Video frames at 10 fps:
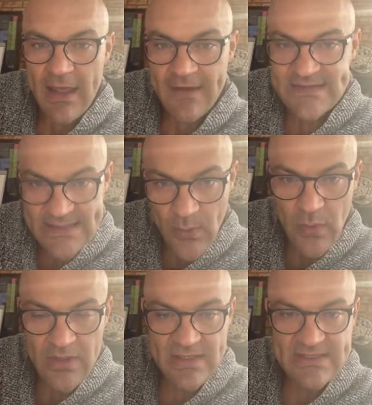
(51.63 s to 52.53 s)
if
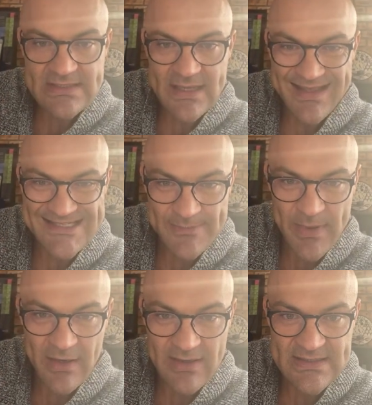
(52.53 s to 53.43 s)
someone is
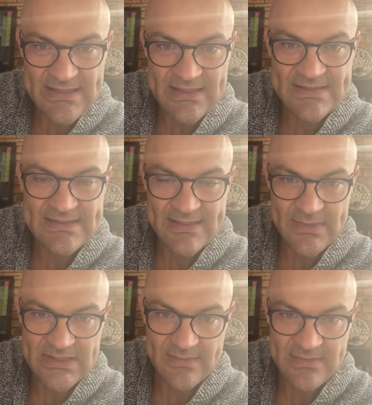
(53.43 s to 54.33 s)
experiencing
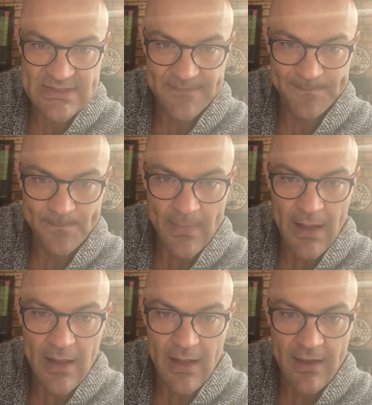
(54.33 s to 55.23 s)
symptoms
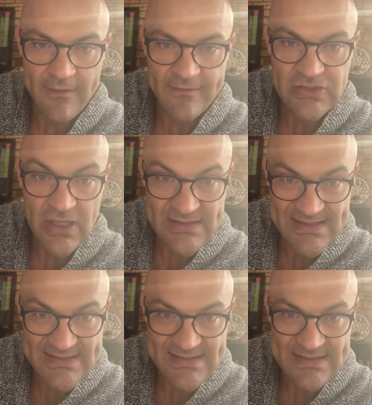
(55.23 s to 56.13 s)
of
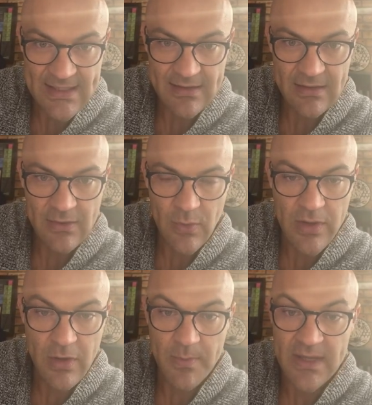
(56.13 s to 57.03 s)
toxicity,
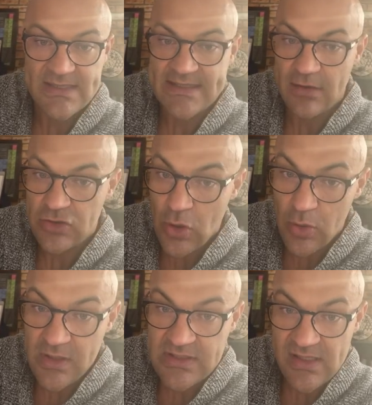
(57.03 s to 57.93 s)
whether it be
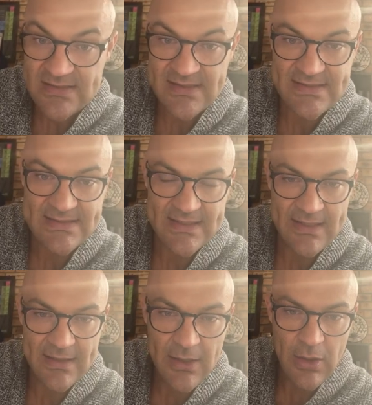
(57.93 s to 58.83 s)
serotonin
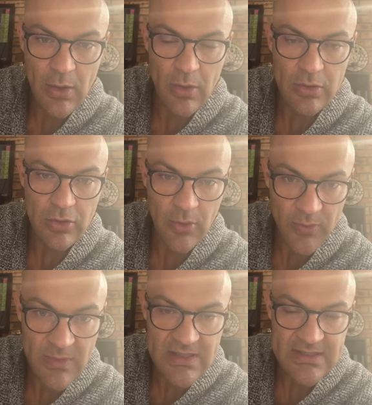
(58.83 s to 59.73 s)
toxicity or
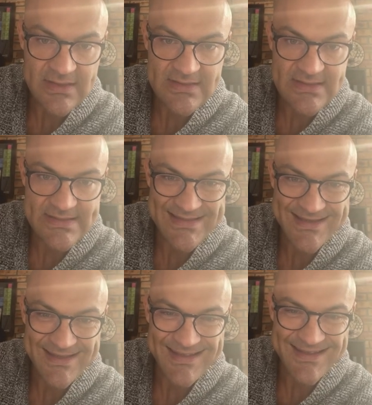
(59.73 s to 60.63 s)
dopamine
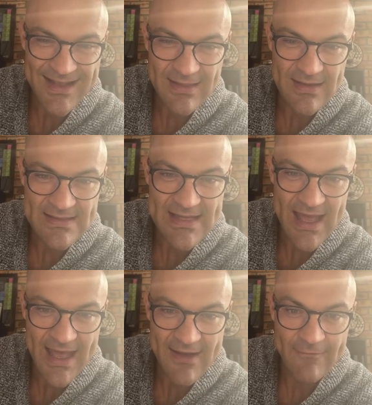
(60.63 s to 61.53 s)
toxicity, yet they
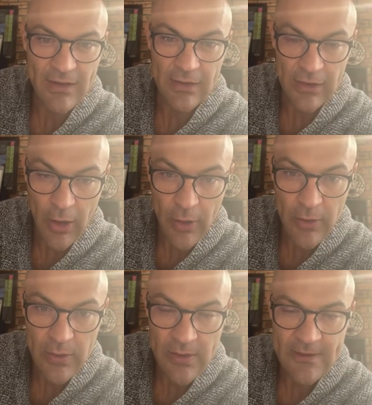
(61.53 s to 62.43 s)
have
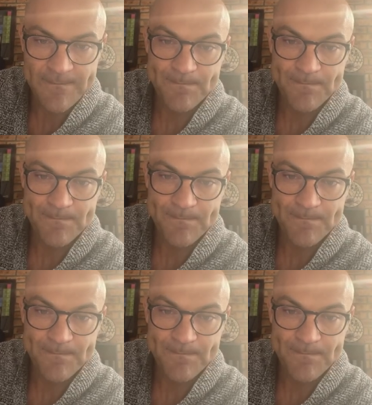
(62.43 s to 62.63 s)
low